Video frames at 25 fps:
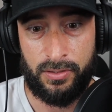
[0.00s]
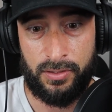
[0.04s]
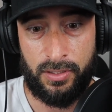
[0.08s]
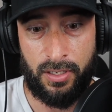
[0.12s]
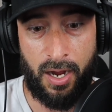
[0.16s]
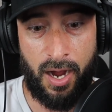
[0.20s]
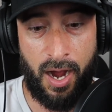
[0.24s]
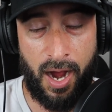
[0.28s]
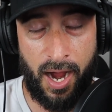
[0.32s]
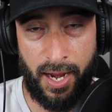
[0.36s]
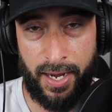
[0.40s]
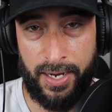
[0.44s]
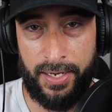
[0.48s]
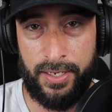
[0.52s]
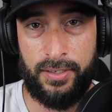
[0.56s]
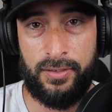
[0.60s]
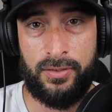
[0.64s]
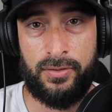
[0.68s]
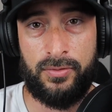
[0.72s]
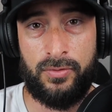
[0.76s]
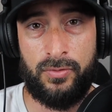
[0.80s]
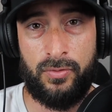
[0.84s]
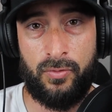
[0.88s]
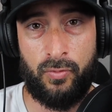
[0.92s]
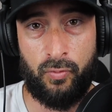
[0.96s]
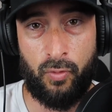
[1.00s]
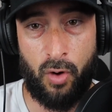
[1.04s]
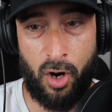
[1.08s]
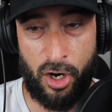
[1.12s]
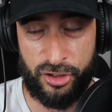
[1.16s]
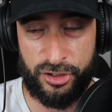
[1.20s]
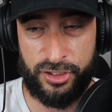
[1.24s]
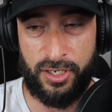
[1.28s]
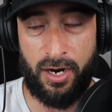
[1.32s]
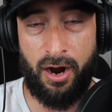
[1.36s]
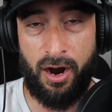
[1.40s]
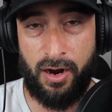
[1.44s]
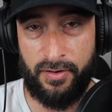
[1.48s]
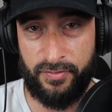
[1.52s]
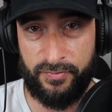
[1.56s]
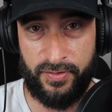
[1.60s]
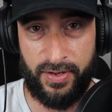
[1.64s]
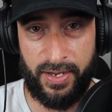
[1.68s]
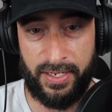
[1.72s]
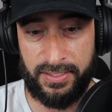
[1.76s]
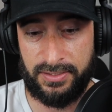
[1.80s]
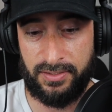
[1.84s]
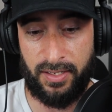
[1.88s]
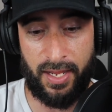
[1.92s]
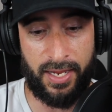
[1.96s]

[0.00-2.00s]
high rush offense.